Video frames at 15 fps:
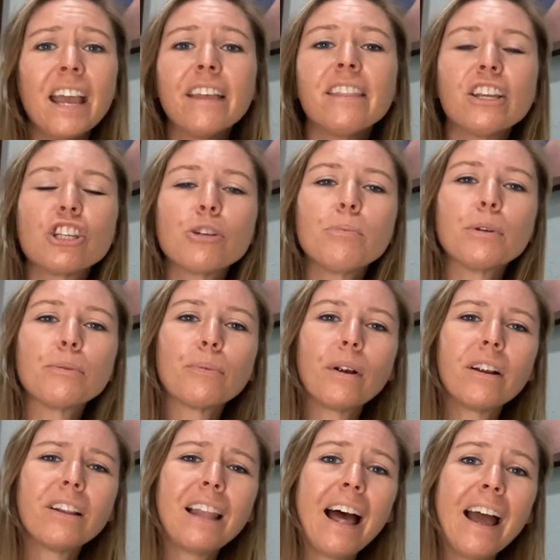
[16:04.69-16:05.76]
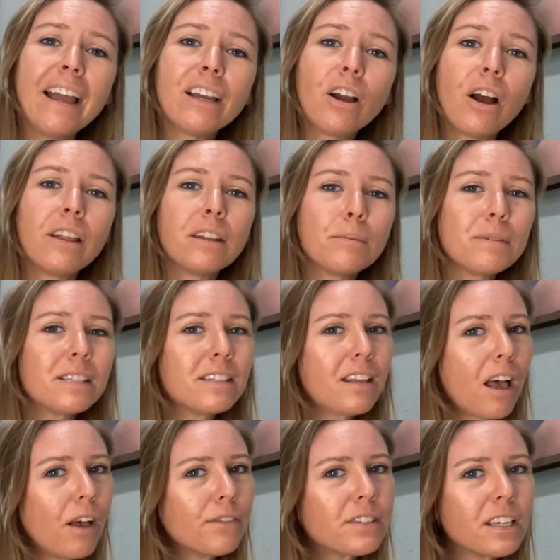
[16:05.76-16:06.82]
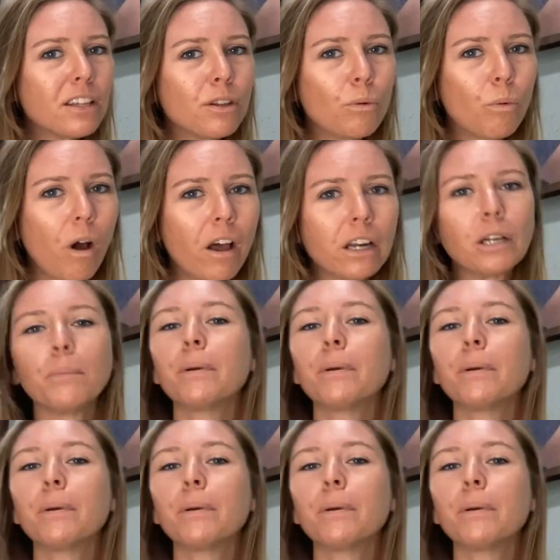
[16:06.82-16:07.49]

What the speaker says: They should be relying on themselves in the water,